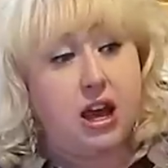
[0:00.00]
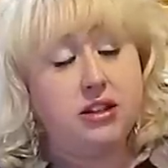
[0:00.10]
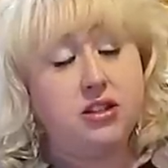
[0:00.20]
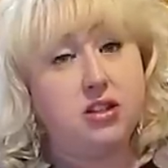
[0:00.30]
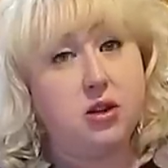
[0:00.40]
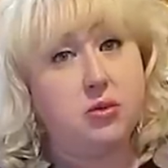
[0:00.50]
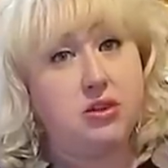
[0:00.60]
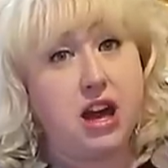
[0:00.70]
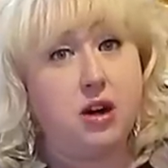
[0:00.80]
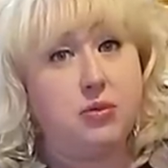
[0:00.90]
And so
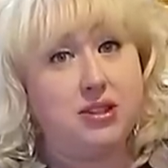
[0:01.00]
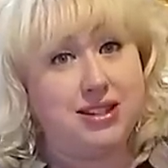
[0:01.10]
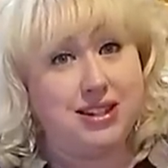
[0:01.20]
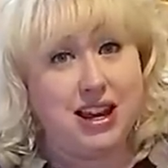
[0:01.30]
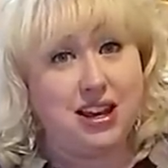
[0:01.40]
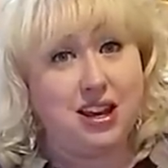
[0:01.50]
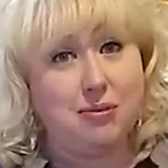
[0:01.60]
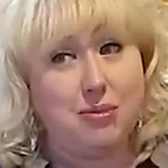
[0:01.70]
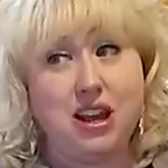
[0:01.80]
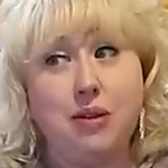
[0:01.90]
that was
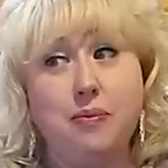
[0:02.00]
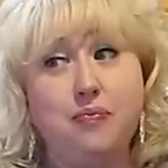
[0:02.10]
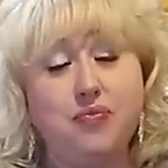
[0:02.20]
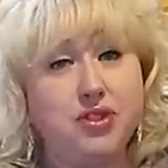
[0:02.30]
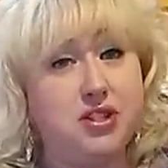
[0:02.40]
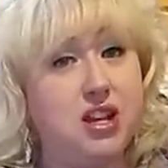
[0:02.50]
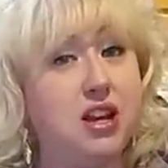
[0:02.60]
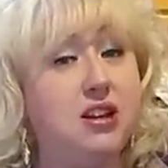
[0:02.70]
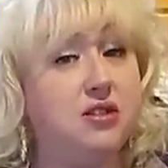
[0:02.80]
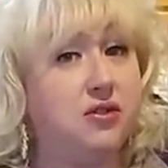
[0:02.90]
taking me
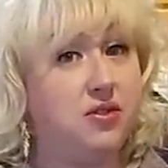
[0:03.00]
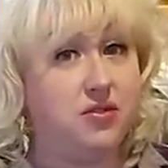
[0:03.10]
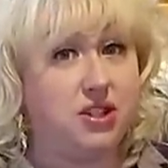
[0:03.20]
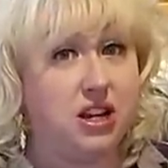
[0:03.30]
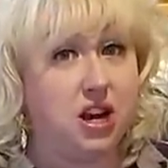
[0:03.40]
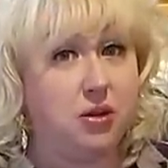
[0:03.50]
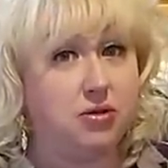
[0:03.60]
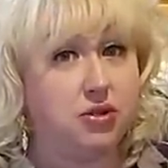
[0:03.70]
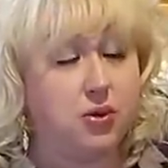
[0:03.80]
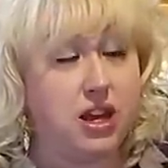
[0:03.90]
ten to fifteen
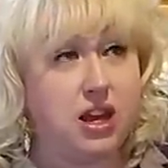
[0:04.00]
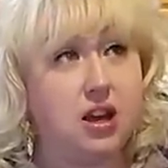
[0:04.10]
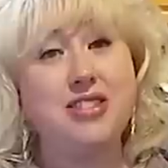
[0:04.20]
hours a week.